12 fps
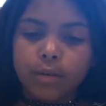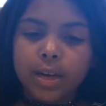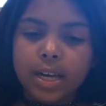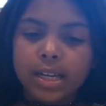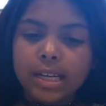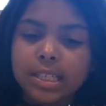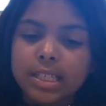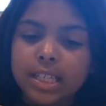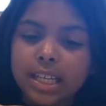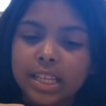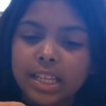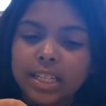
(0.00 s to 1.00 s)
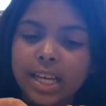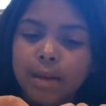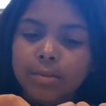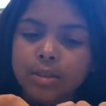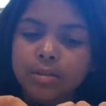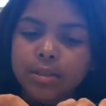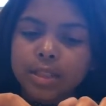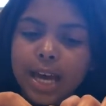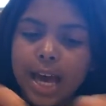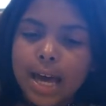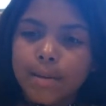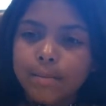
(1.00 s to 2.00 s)
You can see this capsule is
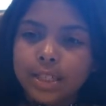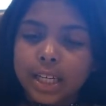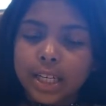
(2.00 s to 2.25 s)
empty.